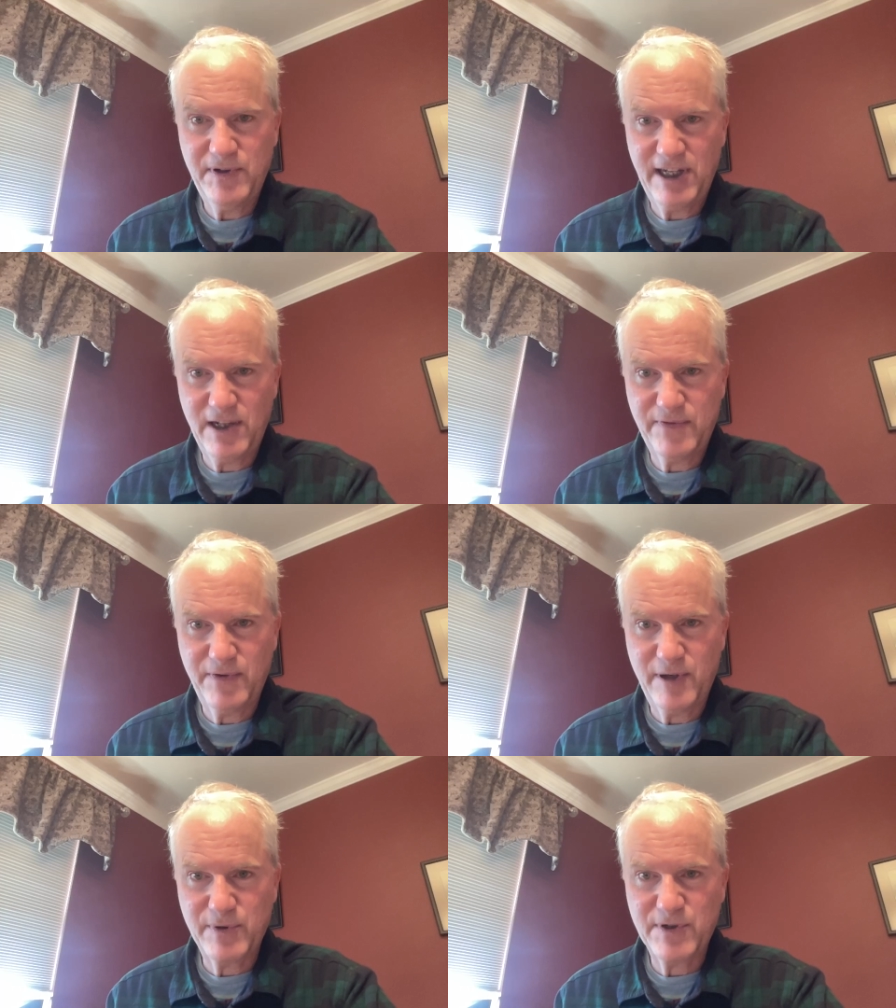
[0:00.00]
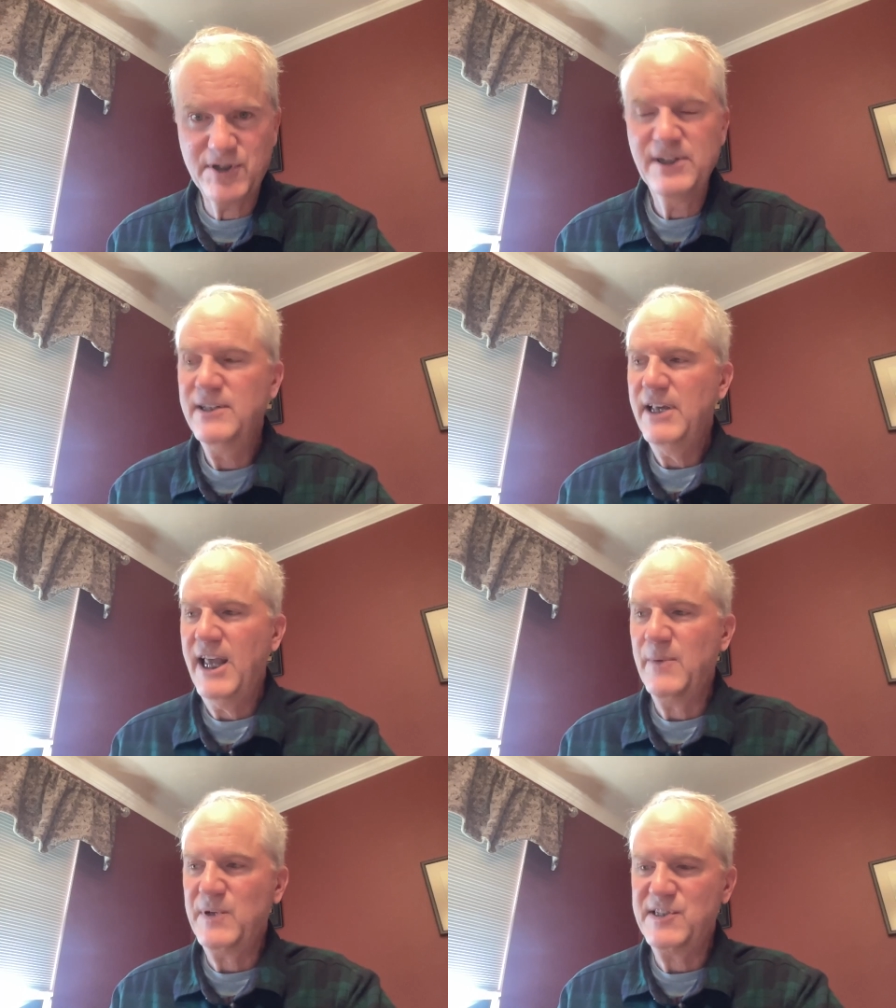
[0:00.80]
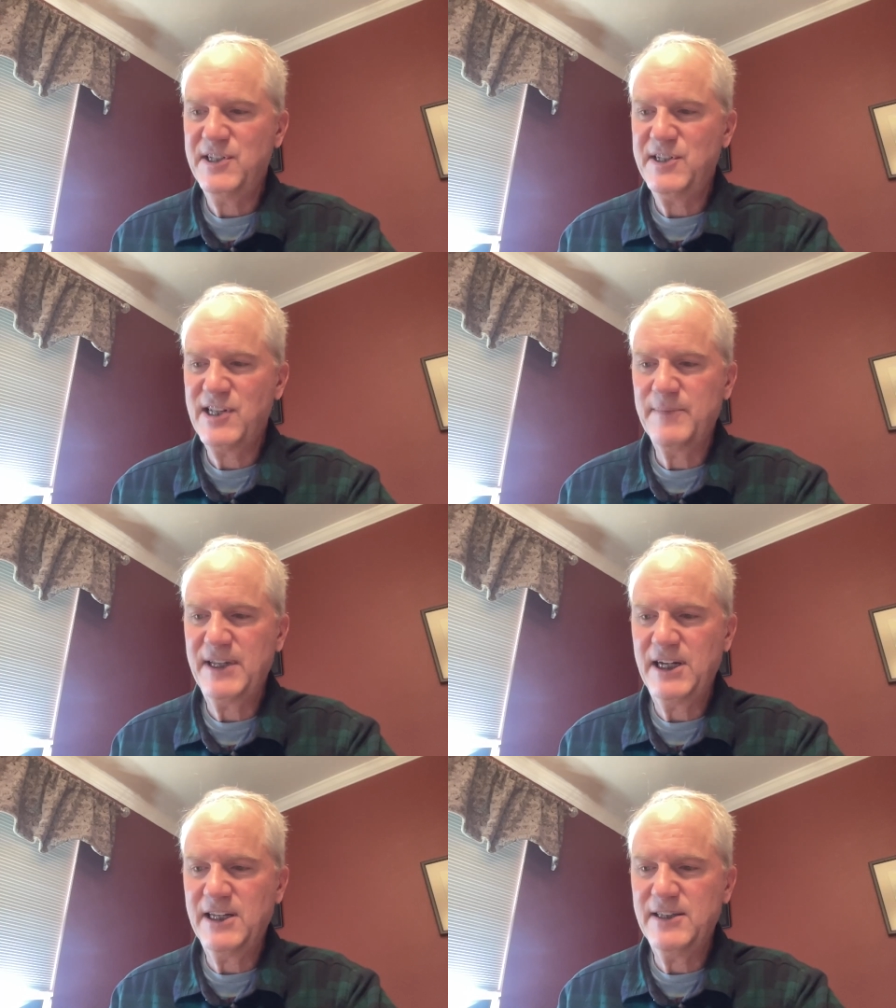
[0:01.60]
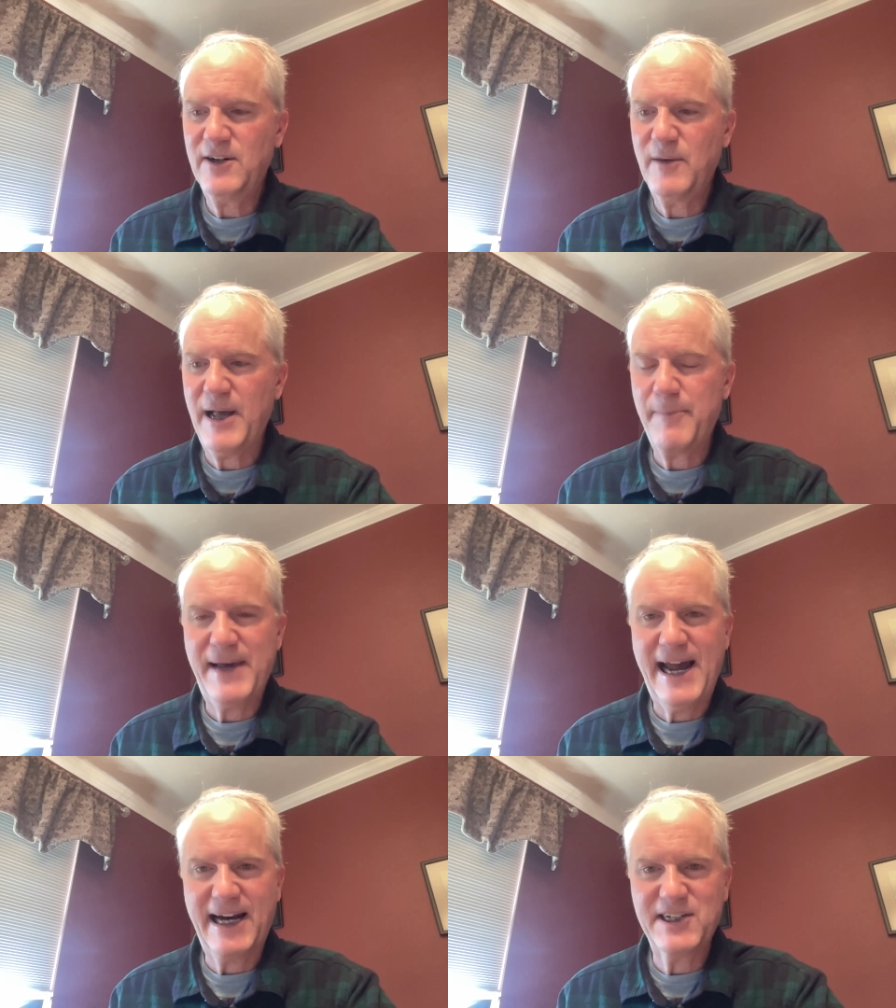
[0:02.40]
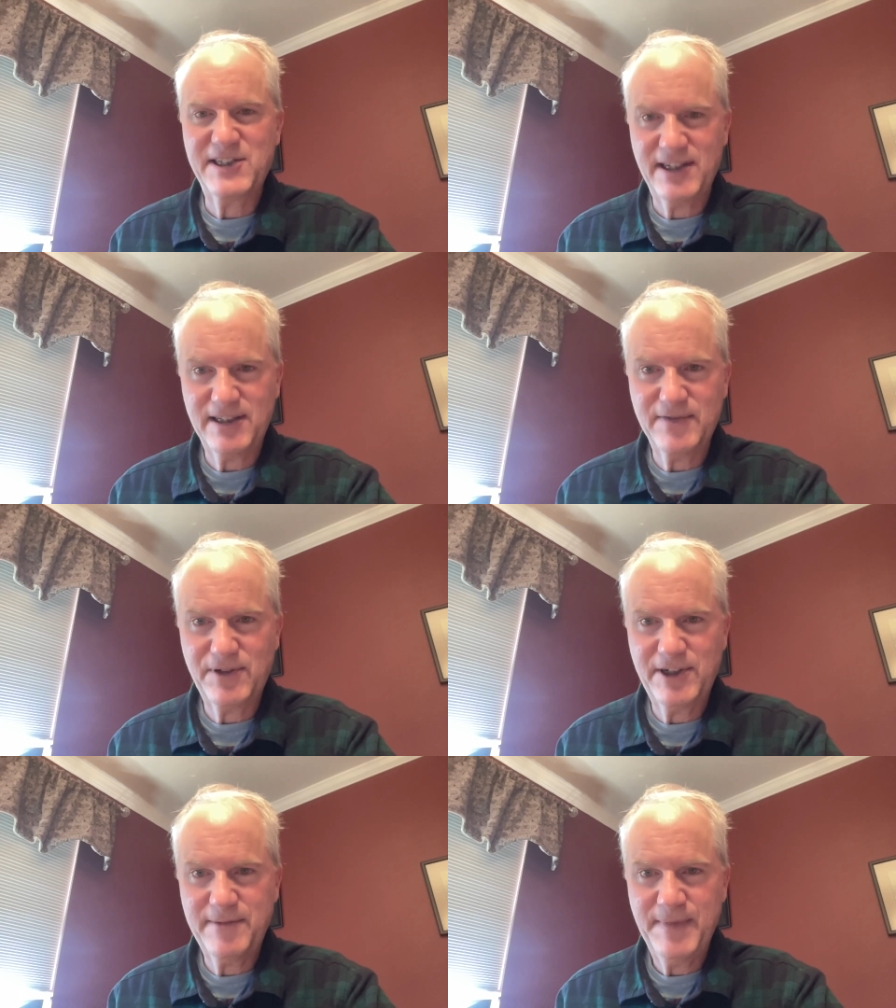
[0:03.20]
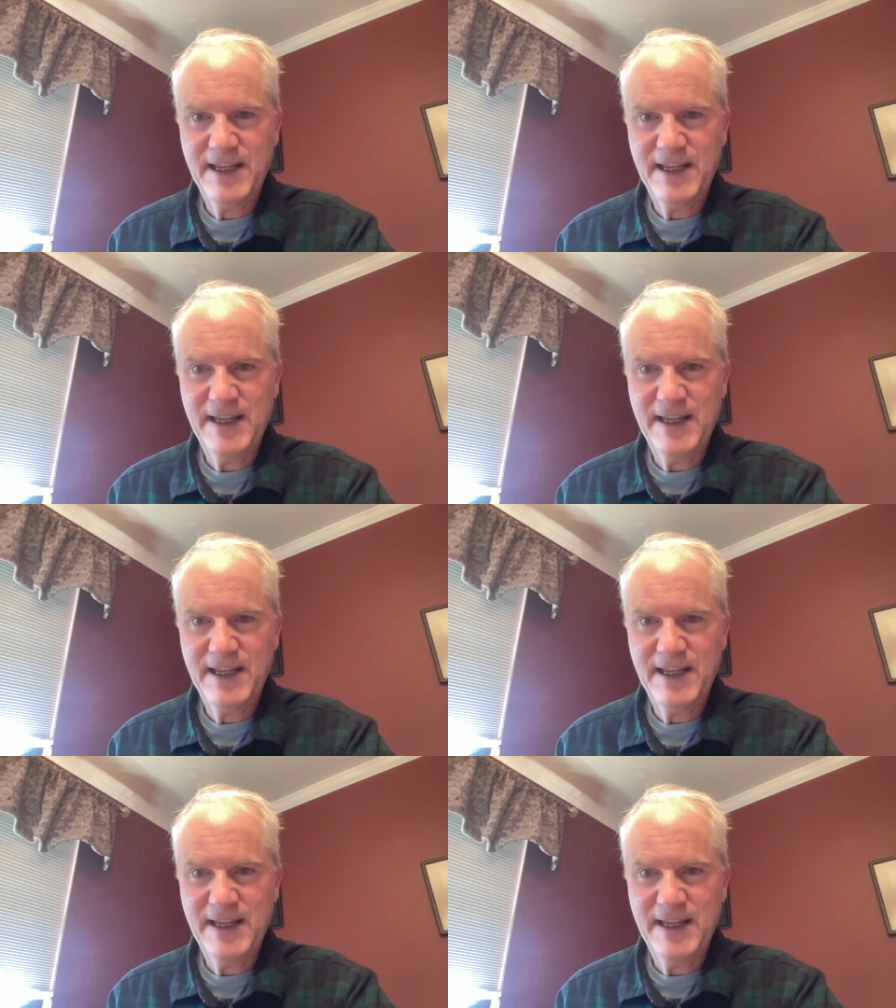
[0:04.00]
telephone numbers, and we see something in there about package delivery,